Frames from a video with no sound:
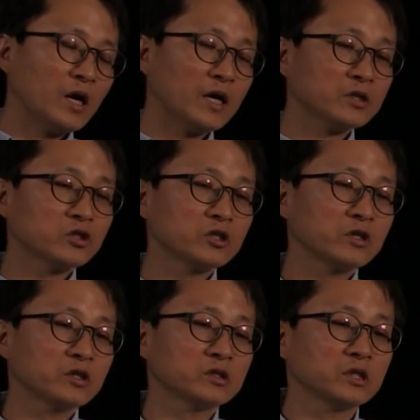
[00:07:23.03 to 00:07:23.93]
actually
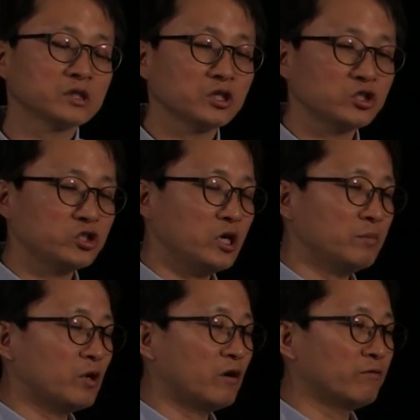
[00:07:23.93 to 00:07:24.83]
this is the
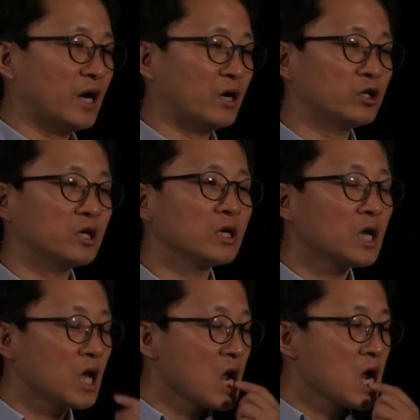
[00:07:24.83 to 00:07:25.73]
shape of our
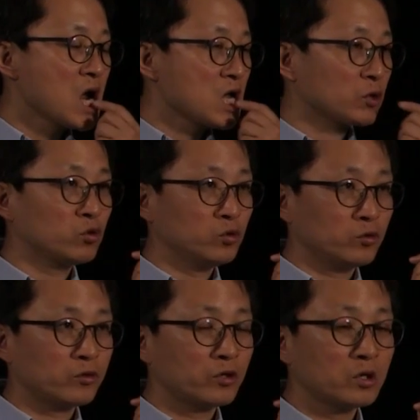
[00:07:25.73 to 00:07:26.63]

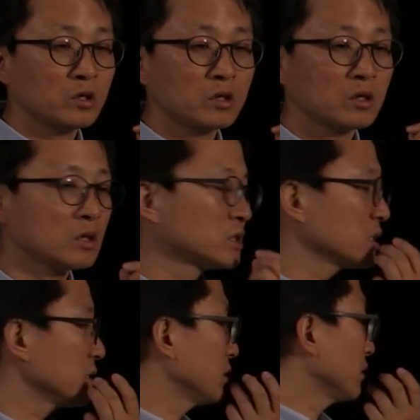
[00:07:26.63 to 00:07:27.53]
tooth.
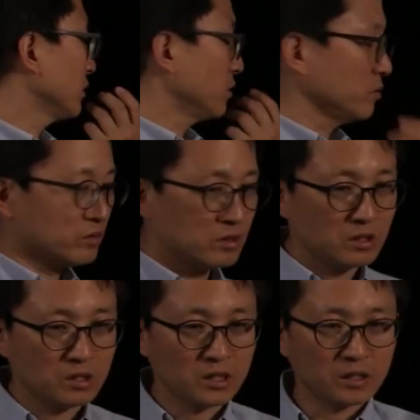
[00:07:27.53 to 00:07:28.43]
You know,
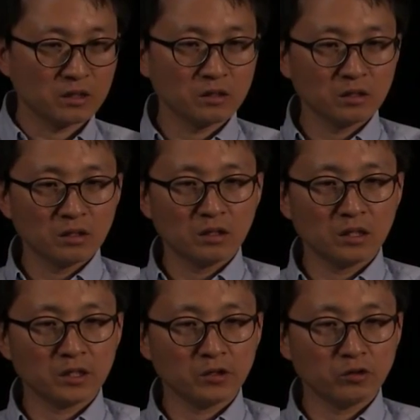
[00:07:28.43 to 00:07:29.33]

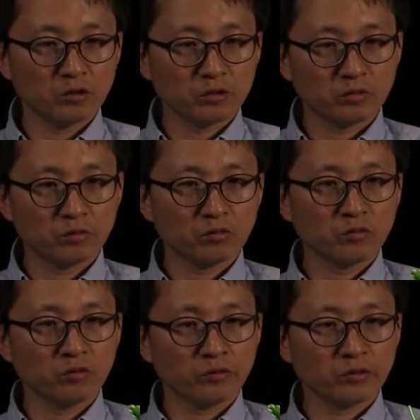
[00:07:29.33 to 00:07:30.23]
like your
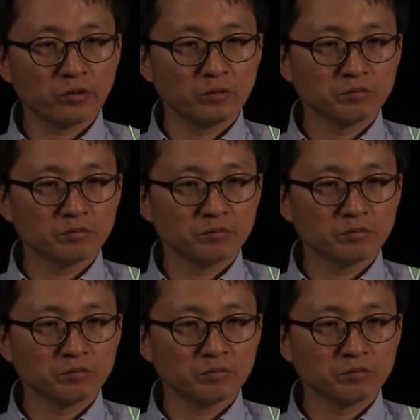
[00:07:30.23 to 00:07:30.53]
tooth.